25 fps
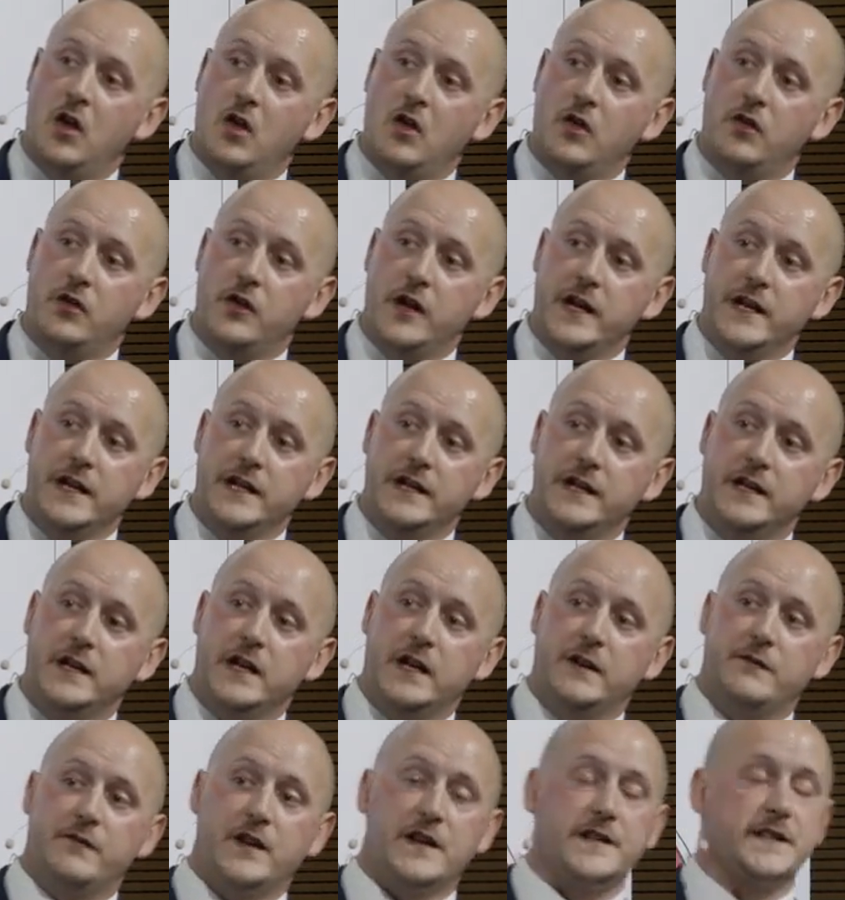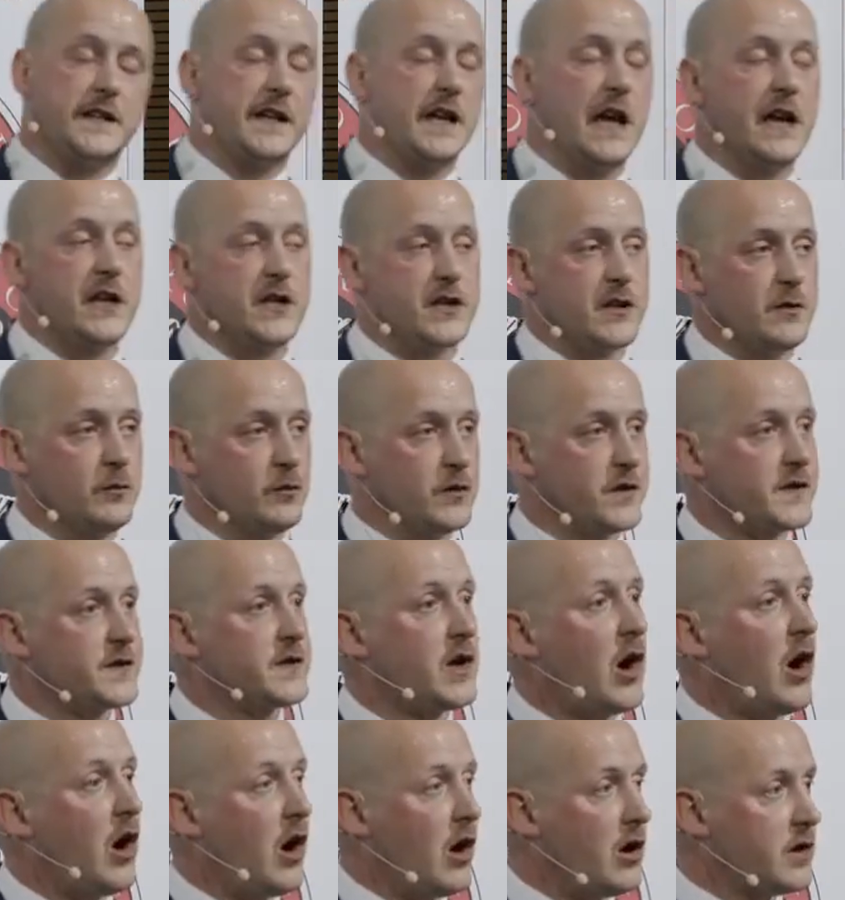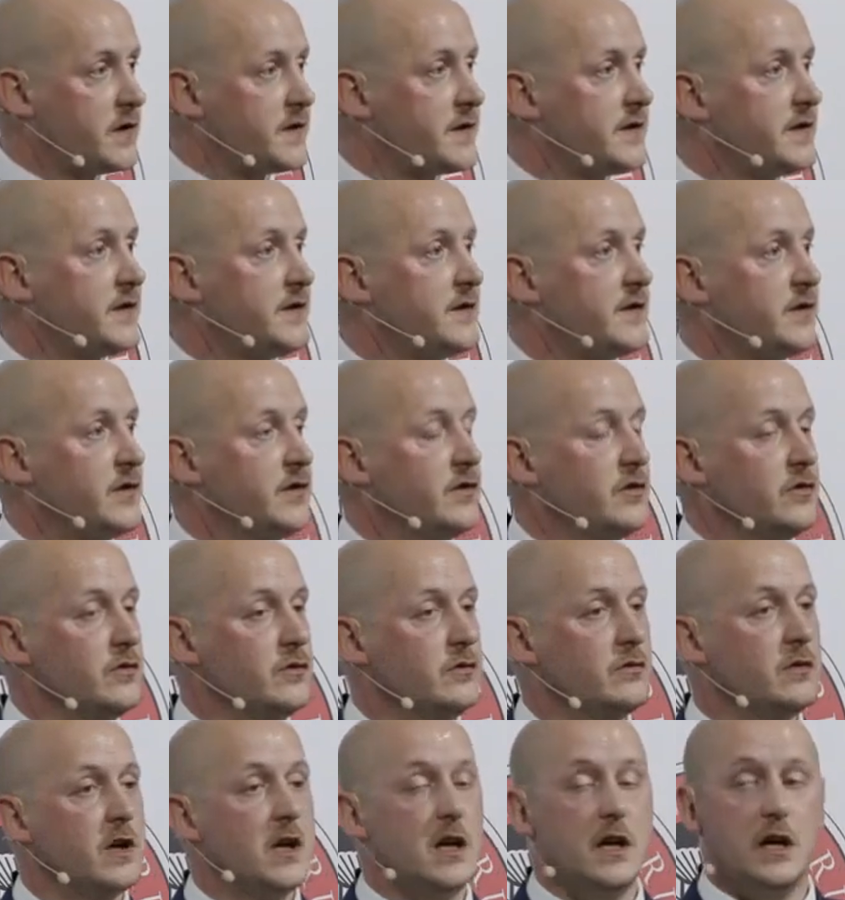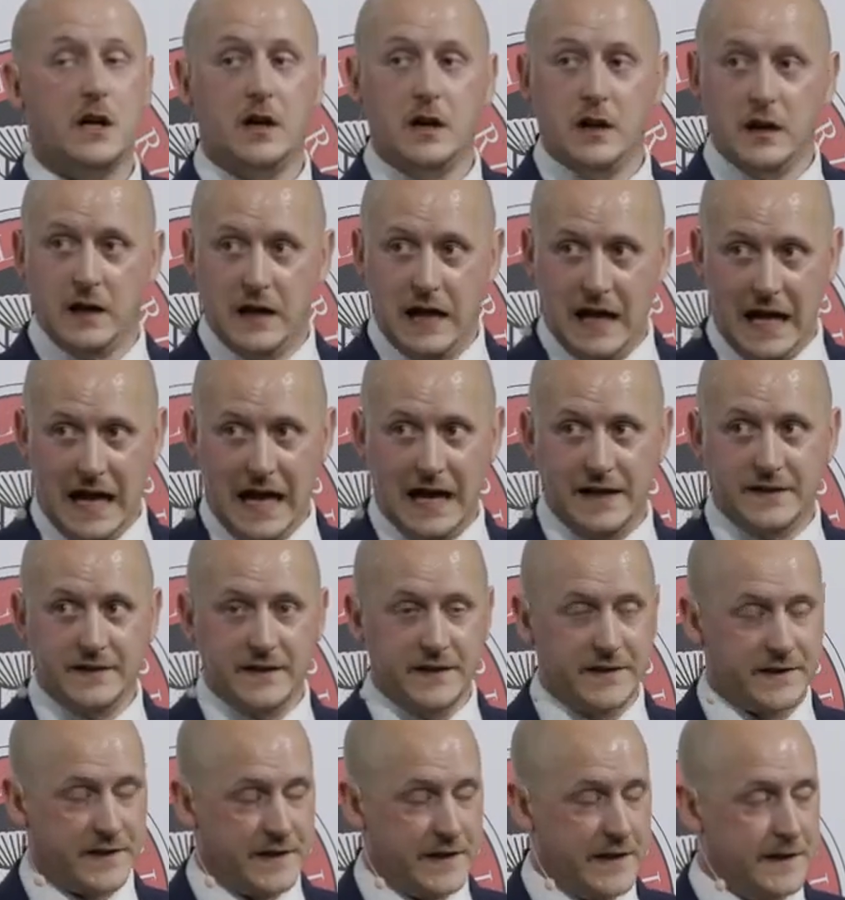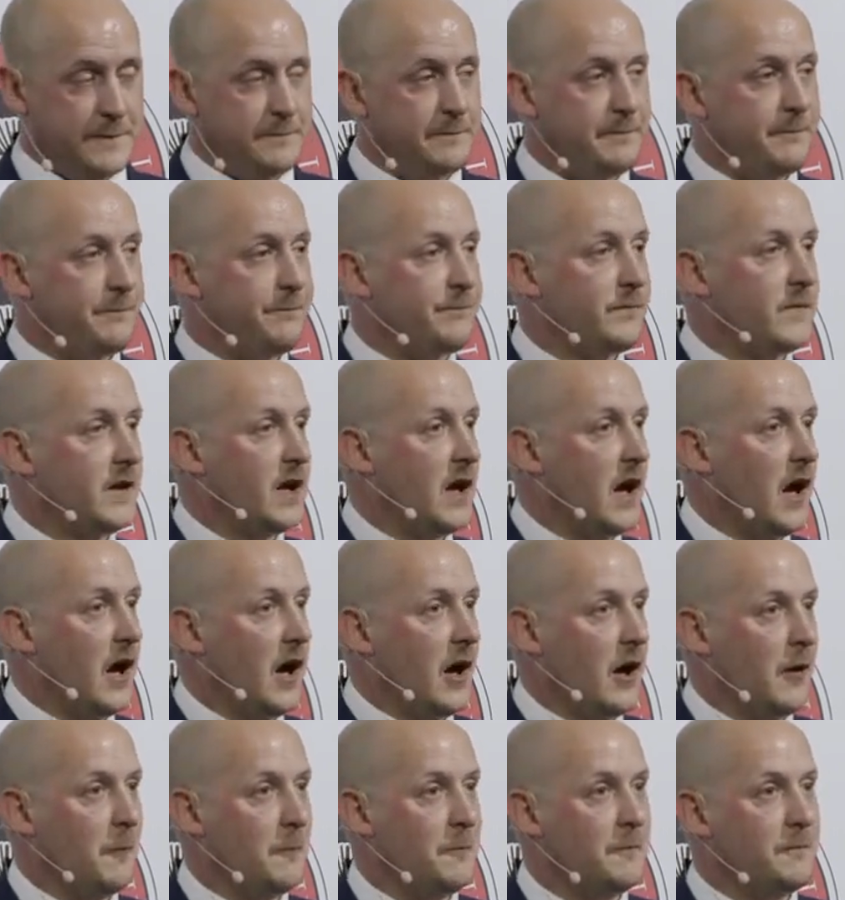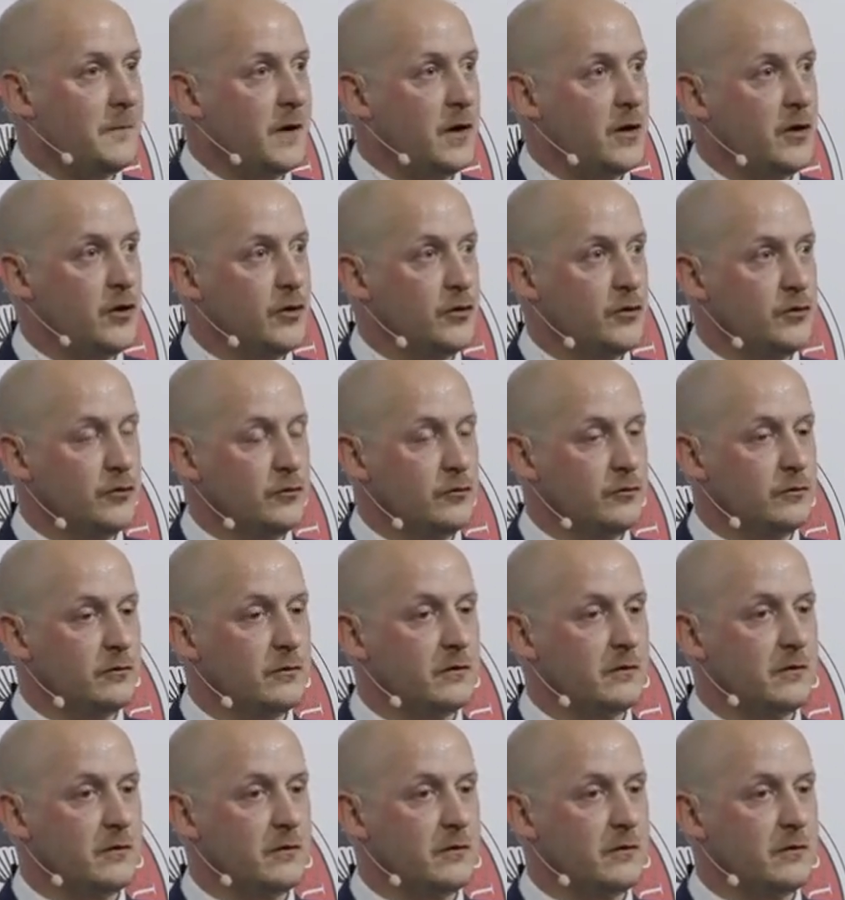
the investigation was tasked to Andy's team, who